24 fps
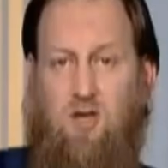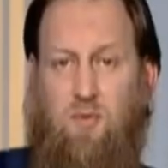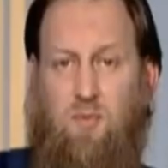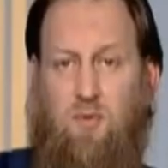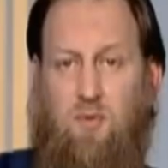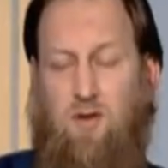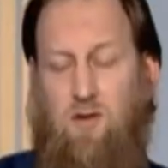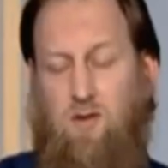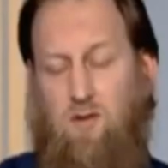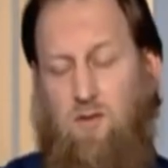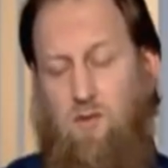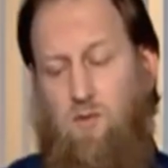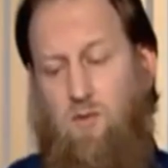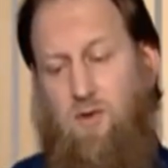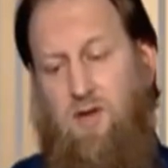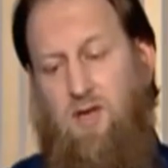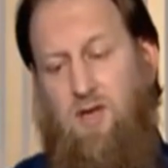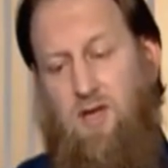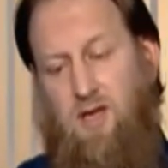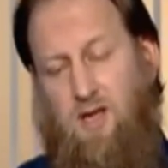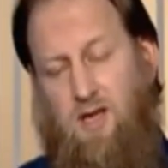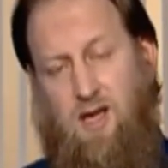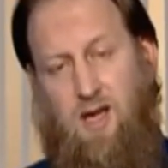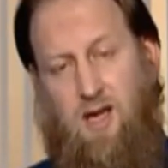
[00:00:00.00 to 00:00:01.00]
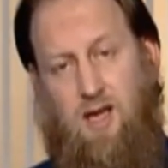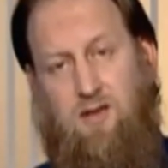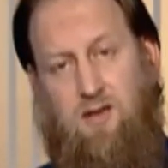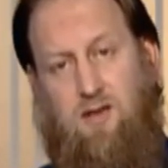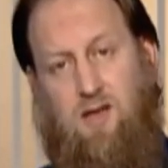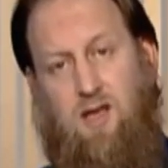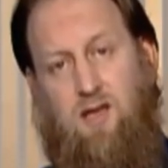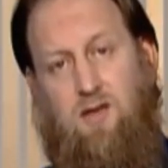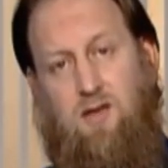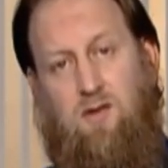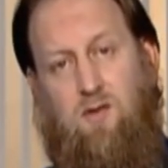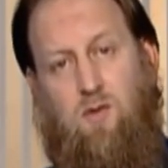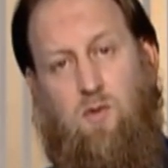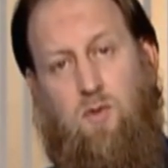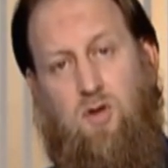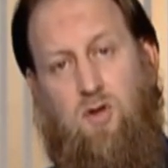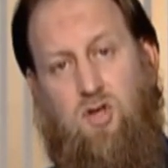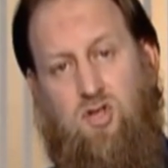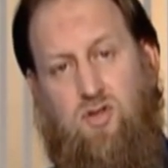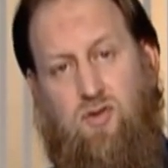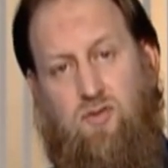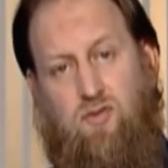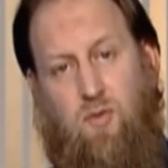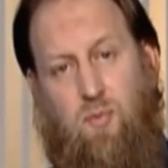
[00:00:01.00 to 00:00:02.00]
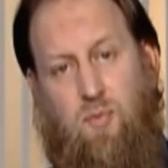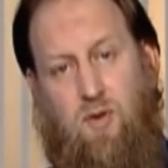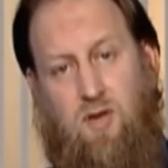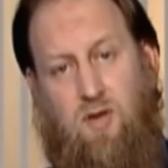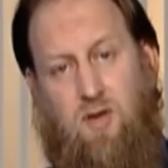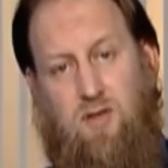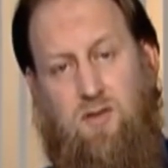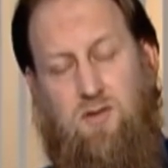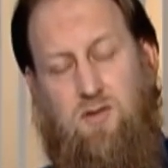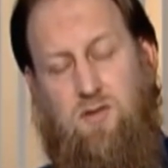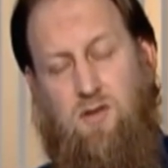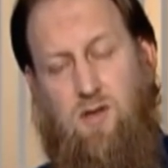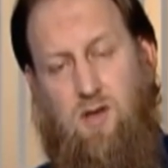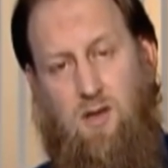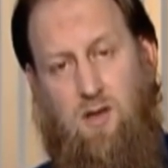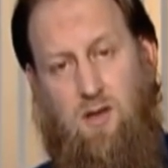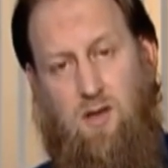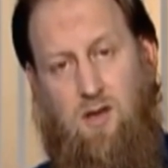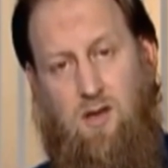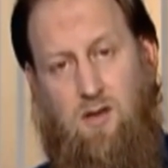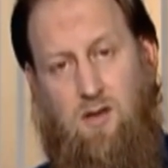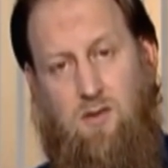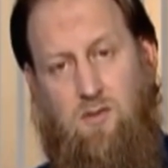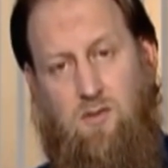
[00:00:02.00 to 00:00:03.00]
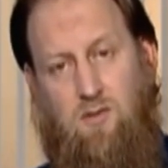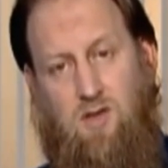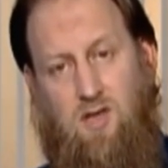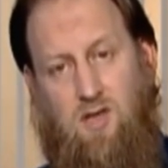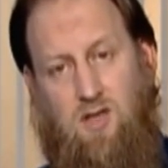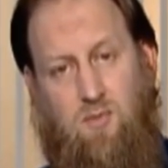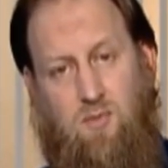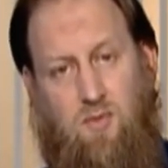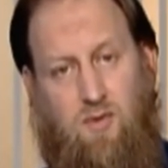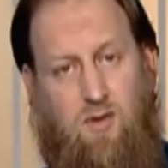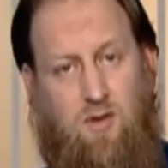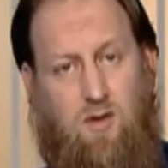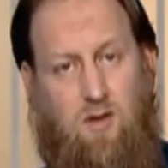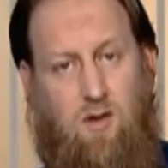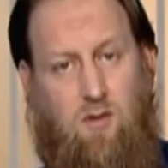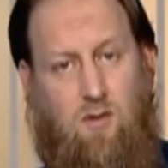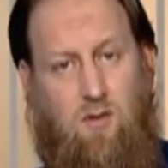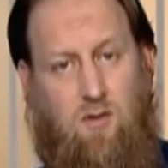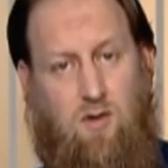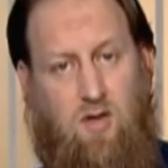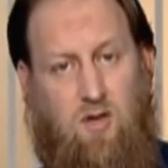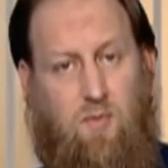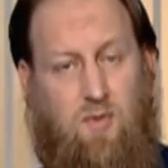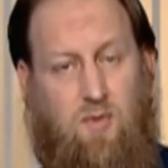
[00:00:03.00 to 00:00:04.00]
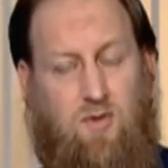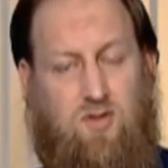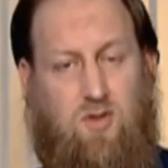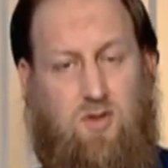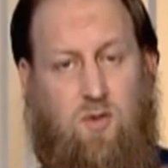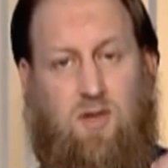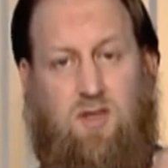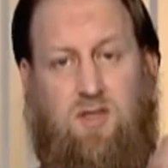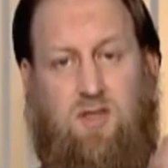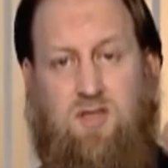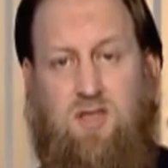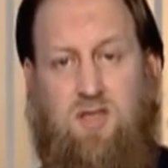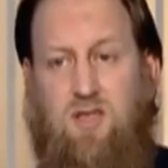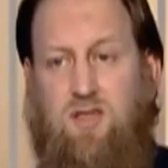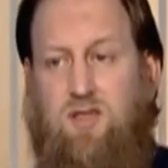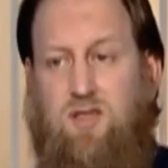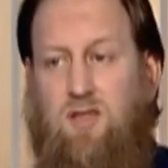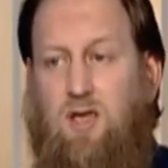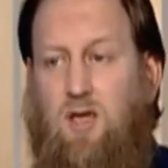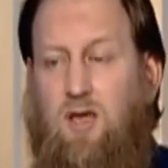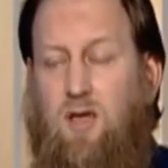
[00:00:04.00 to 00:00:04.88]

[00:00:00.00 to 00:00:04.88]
Akbar, we again then, we should repeat, Allahu Akbar, Allahu Akbar. So when he says